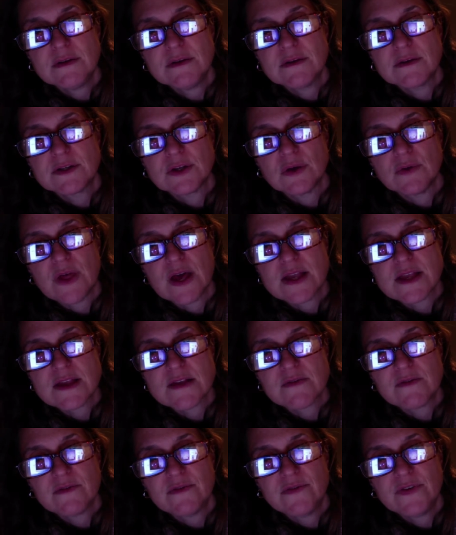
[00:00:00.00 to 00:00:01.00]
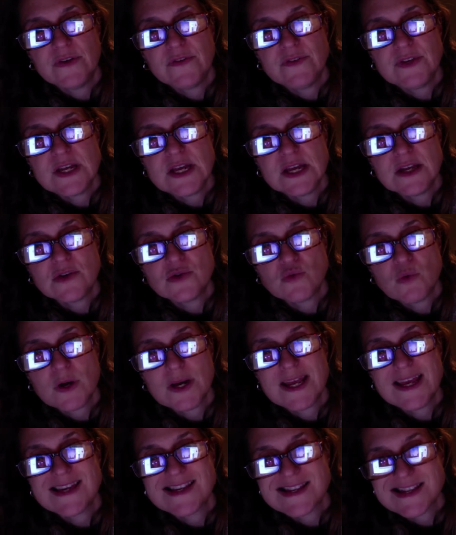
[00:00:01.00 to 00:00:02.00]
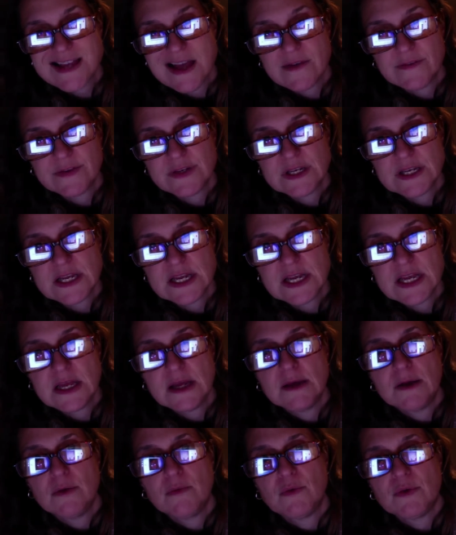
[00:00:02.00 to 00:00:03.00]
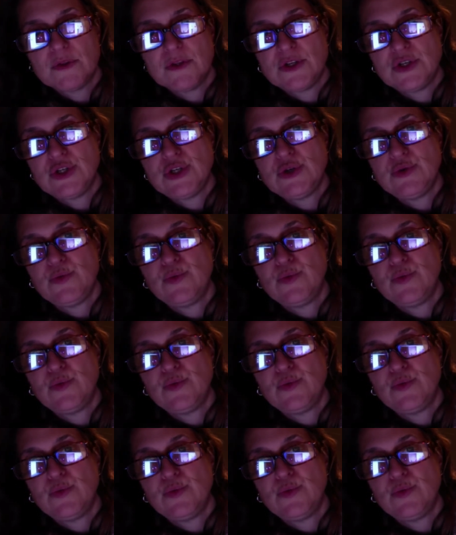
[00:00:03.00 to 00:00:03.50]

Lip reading: So that's 50 and 20 is 70 with the 2.